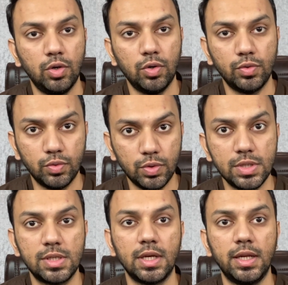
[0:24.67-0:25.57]
on who
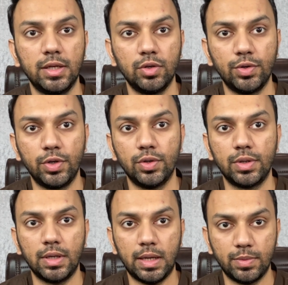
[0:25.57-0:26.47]
is selling on
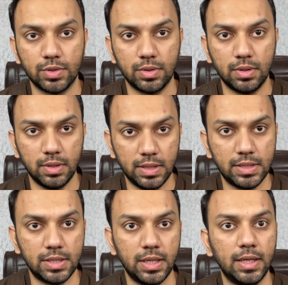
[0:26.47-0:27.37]
your Amazon
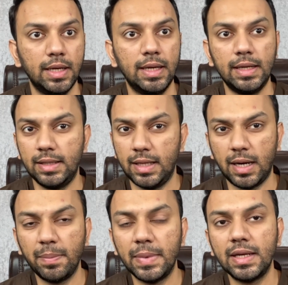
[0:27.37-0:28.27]
listing. There
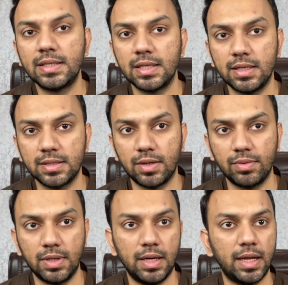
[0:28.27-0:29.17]
are many sellers
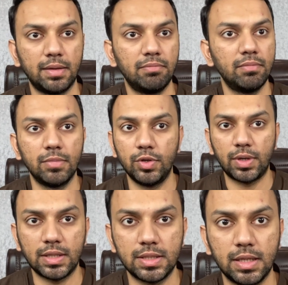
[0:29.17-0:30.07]
out there, like you
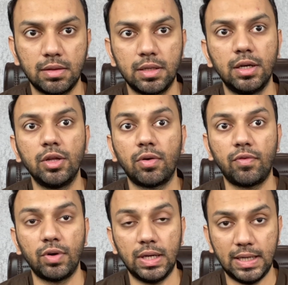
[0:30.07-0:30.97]
can say 30 or
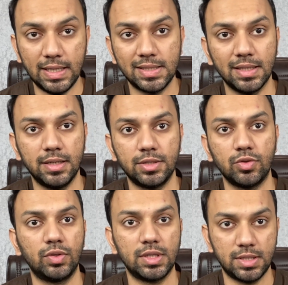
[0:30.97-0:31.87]
40
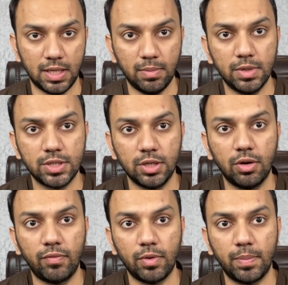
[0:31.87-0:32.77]
resellers on the same listing
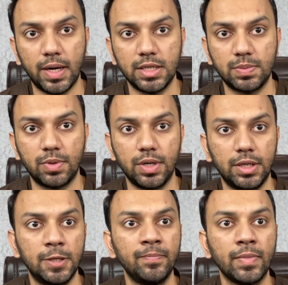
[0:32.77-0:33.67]
of your brand's
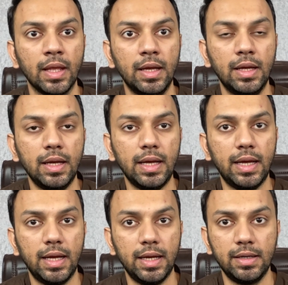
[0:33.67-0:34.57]
product,
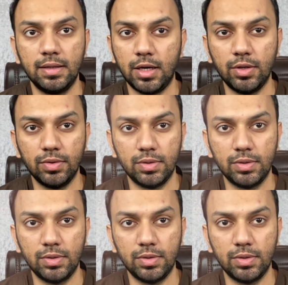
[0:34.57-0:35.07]
and now